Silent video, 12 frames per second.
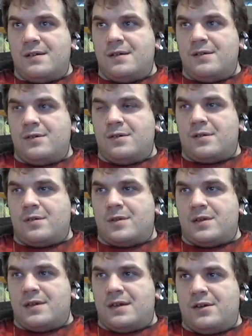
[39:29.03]
welcome to
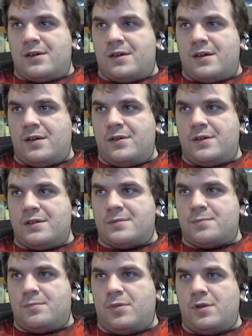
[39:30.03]
Eric and Cody's
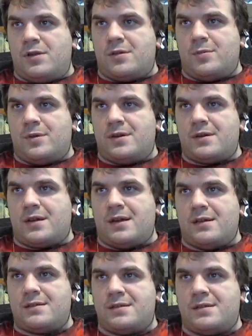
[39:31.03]
political
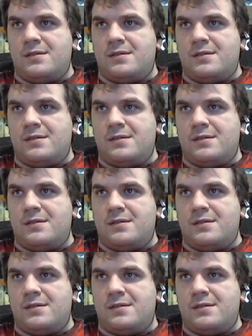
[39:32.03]
podcast.